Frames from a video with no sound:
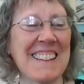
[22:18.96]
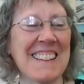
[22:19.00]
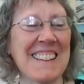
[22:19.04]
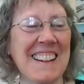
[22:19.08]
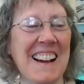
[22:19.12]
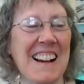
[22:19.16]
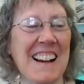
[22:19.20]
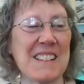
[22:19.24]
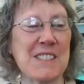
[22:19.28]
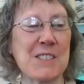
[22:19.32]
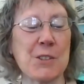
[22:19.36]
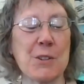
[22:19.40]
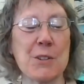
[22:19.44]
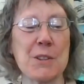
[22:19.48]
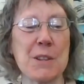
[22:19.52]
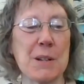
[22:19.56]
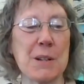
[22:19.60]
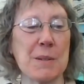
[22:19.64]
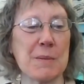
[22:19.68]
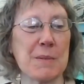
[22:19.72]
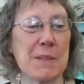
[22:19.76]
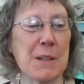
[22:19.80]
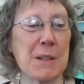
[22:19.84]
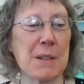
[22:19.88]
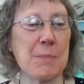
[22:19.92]
Yeah, so
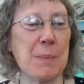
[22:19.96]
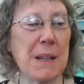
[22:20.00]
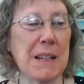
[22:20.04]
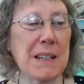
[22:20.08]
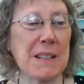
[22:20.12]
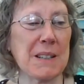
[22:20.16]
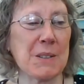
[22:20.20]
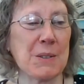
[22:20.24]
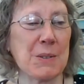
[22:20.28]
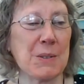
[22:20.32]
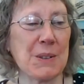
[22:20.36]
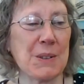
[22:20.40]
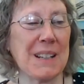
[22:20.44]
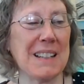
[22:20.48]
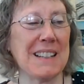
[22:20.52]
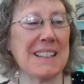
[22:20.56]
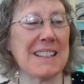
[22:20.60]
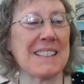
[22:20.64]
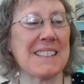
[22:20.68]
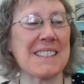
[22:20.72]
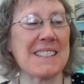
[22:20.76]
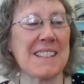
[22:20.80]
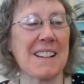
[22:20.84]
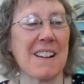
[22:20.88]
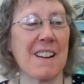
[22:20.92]
the beet
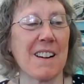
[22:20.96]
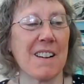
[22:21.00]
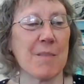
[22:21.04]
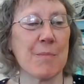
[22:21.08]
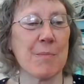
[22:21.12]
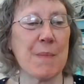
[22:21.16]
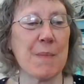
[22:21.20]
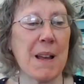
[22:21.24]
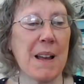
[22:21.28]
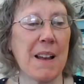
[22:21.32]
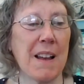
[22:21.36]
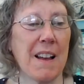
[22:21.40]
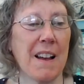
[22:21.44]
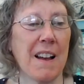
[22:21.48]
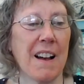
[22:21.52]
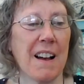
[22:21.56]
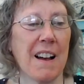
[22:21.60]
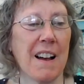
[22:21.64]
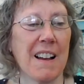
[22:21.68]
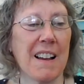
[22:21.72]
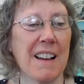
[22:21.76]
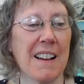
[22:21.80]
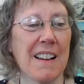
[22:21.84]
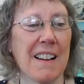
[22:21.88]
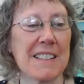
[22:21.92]
greens,
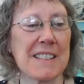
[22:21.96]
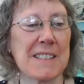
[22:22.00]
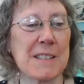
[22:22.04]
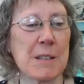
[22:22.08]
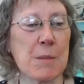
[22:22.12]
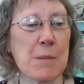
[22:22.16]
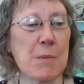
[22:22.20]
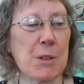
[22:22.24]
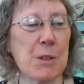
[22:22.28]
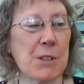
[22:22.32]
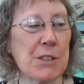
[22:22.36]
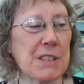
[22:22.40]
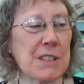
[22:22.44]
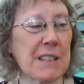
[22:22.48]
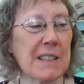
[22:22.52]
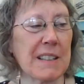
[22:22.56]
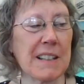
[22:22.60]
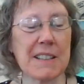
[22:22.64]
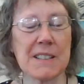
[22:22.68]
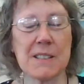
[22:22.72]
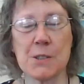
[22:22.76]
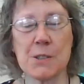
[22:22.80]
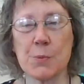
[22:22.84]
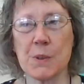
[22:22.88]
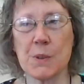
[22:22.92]
similar to
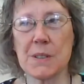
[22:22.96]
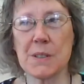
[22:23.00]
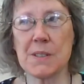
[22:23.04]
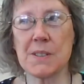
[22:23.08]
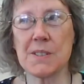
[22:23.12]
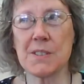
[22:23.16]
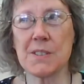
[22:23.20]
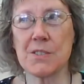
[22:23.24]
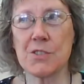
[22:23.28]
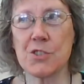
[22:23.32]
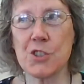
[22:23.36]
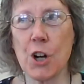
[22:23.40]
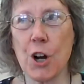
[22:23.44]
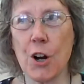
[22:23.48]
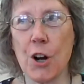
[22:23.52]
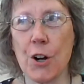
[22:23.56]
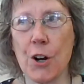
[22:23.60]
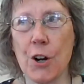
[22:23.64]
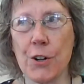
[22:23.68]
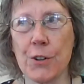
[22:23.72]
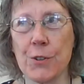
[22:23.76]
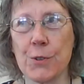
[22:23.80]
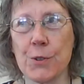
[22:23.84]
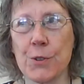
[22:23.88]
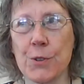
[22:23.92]
like Swiss
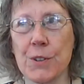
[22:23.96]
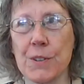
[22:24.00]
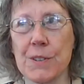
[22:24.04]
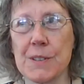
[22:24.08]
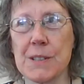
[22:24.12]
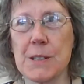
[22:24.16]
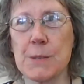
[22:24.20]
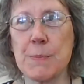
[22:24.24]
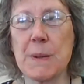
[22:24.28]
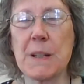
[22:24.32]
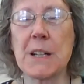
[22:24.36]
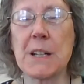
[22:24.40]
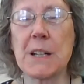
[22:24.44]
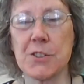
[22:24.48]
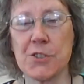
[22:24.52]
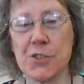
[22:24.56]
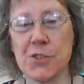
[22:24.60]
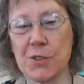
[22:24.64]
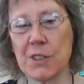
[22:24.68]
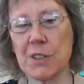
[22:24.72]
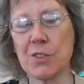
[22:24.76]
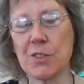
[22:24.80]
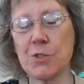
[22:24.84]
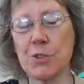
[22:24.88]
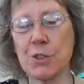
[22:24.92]
chard or spinach,
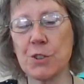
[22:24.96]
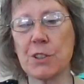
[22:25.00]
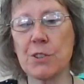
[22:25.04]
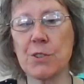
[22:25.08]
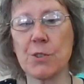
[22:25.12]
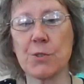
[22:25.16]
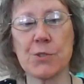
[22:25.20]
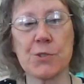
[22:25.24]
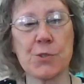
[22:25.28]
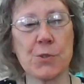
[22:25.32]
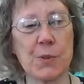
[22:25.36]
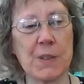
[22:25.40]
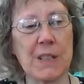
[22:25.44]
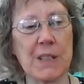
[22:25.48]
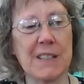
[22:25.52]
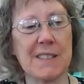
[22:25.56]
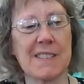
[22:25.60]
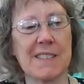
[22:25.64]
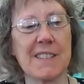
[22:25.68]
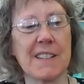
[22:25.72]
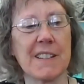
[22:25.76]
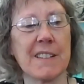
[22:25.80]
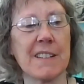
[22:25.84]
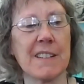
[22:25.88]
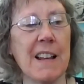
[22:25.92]
you can cook those
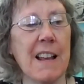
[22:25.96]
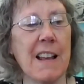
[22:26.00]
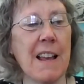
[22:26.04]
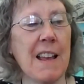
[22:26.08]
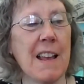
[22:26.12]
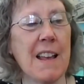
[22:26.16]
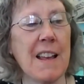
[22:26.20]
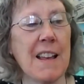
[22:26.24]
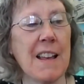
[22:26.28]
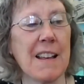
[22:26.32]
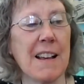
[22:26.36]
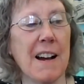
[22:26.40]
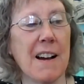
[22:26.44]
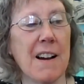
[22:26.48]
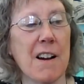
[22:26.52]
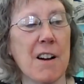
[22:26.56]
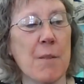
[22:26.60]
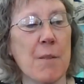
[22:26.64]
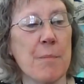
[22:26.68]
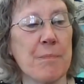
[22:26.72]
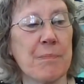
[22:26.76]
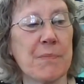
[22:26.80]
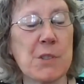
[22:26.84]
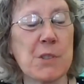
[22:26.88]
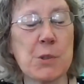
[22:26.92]
greens. And
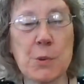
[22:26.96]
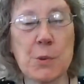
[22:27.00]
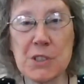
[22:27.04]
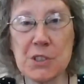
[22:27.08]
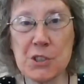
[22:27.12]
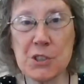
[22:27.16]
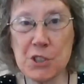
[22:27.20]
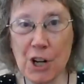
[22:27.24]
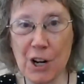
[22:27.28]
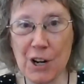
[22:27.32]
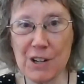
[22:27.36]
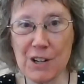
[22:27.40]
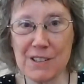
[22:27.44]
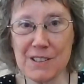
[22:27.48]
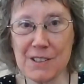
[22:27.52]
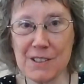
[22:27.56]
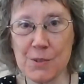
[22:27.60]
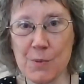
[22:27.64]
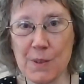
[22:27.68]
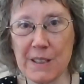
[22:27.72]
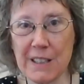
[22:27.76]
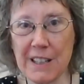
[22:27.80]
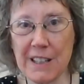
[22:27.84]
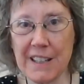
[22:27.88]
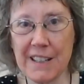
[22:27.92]
Swiss chard
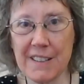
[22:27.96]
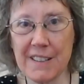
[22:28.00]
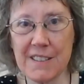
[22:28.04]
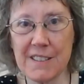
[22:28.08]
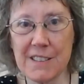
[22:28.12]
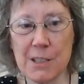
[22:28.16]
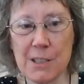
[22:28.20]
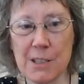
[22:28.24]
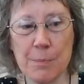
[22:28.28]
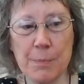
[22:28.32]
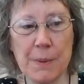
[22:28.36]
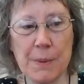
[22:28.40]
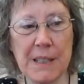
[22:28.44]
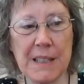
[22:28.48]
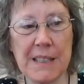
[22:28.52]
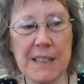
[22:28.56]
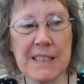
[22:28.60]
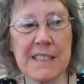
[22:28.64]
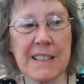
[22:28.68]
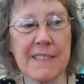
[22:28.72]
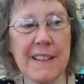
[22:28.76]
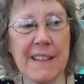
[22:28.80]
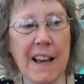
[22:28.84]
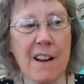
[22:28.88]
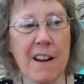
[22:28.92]
is related to
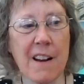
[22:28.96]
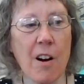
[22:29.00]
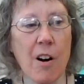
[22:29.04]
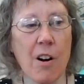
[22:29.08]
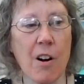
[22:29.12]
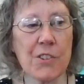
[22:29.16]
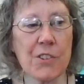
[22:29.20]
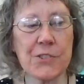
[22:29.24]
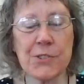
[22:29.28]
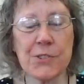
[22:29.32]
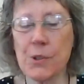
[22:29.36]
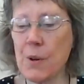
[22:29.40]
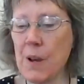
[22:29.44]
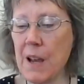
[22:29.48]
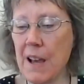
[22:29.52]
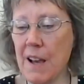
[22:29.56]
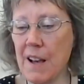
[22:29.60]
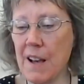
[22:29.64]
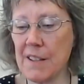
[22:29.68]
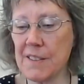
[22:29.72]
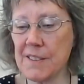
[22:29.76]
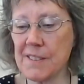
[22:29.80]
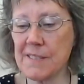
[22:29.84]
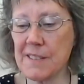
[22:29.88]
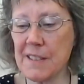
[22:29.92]
beet, and that also
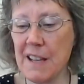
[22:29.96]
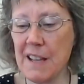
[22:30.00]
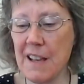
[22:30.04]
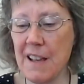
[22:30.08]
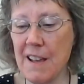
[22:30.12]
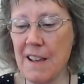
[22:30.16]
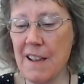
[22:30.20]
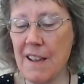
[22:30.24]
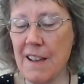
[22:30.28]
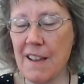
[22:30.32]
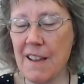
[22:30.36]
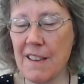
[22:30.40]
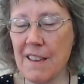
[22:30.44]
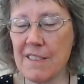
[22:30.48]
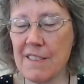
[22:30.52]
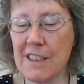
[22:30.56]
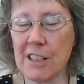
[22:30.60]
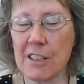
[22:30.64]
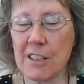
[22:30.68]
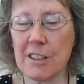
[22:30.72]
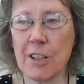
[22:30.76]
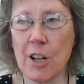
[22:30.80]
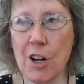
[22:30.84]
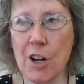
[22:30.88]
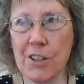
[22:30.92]
has
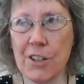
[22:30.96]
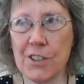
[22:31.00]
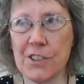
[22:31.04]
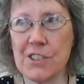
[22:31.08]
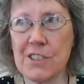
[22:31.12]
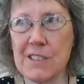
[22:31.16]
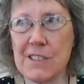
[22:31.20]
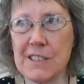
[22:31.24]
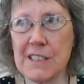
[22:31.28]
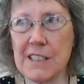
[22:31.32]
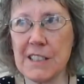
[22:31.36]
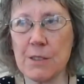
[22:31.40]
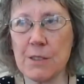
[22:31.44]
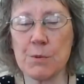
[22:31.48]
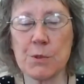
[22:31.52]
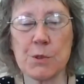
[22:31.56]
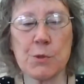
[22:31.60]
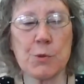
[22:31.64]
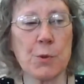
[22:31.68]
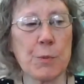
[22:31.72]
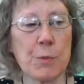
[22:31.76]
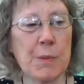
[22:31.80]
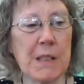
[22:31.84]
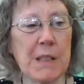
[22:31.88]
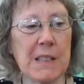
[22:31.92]
the large seed,
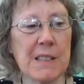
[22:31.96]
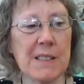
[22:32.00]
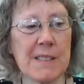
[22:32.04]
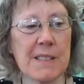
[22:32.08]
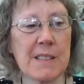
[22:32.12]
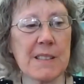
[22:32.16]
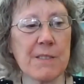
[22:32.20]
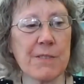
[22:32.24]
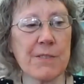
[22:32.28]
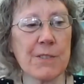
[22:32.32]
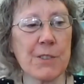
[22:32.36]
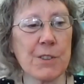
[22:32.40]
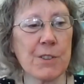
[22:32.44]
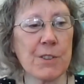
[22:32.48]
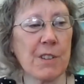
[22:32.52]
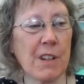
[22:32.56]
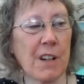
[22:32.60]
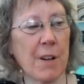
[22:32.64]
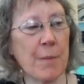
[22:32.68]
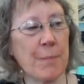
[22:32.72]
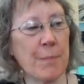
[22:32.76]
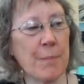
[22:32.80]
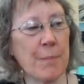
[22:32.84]
which would be easy for